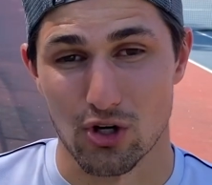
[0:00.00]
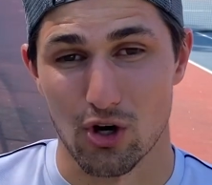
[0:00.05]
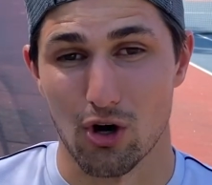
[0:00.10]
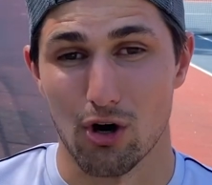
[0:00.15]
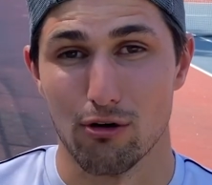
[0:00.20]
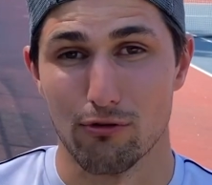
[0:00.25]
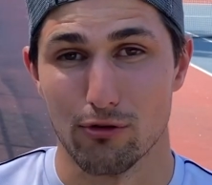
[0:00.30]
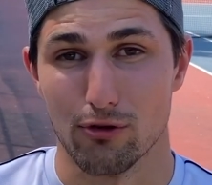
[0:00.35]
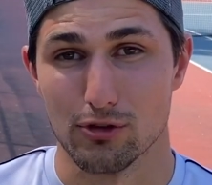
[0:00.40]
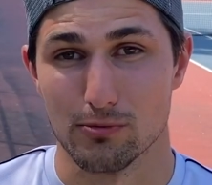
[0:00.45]

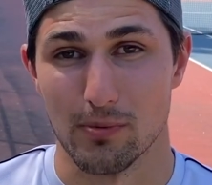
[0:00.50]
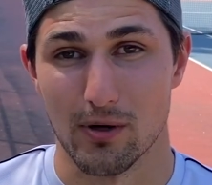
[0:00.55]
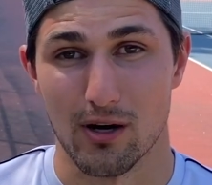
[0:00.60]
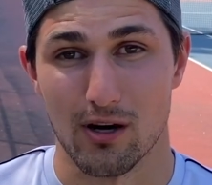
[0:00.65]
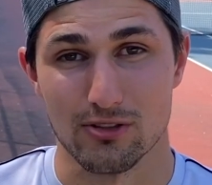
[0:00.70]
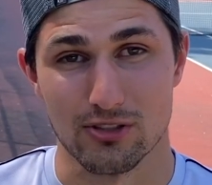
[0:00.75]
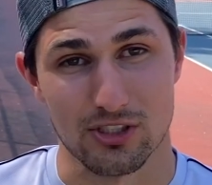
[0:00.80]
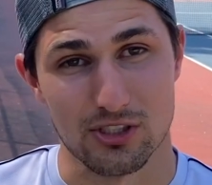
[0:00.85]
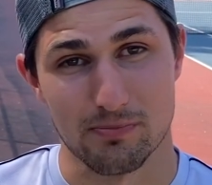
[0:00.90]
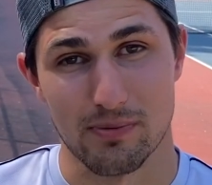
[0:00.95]
all of those
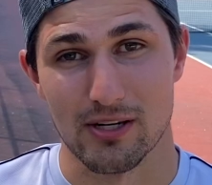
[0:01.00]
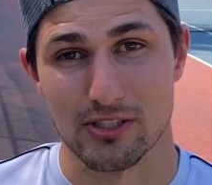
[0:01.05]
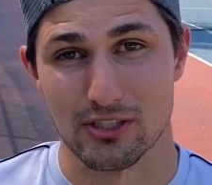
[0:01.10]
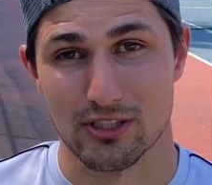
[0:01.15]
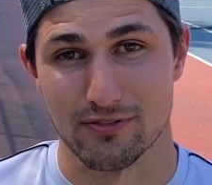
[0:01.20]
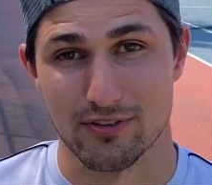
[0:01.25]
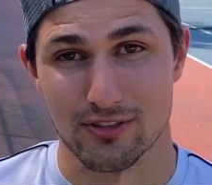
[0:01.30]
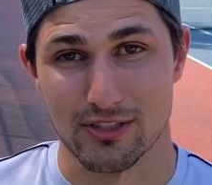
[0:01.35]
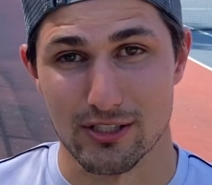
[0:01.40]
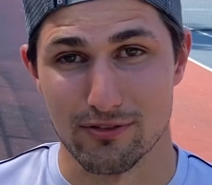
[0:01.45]
balls,
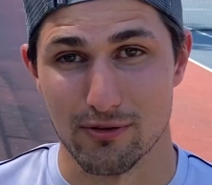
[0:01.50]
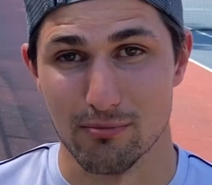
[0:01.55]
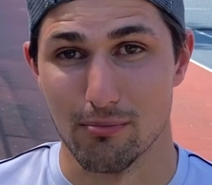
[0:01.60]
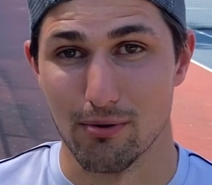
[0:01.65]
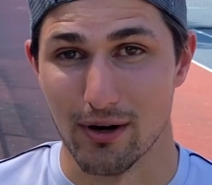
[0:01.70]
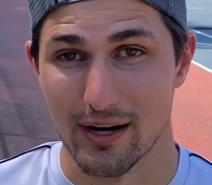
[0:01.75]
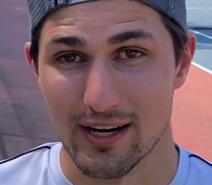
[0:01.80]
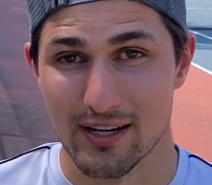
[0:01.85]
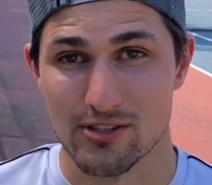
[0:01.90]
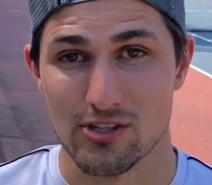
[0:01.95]
especially if they're different
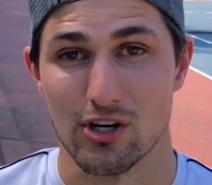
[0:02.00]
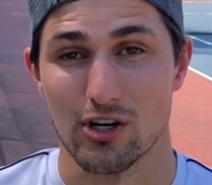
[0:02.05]
brands,